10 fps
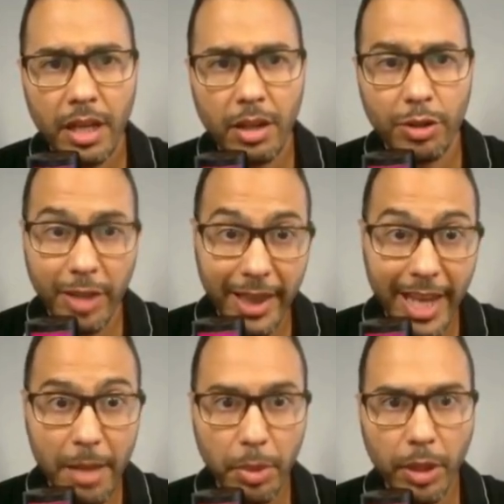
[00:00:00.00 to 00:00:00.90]
or the
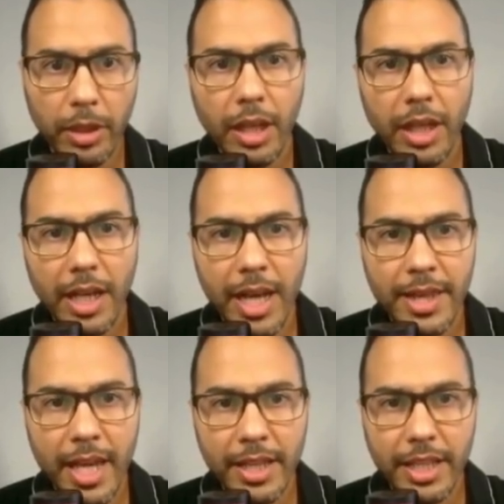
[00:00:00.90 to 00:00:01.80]
label, and
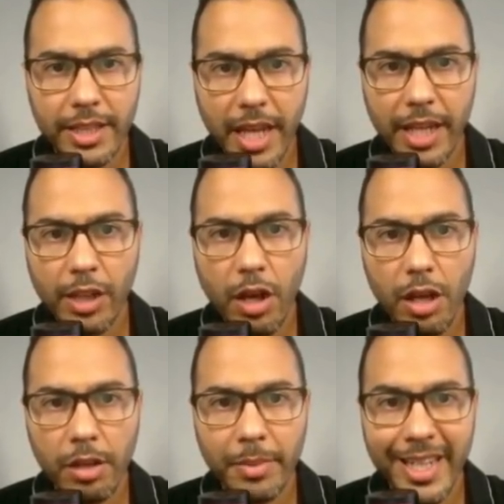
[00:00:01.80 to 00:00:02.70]
then the second column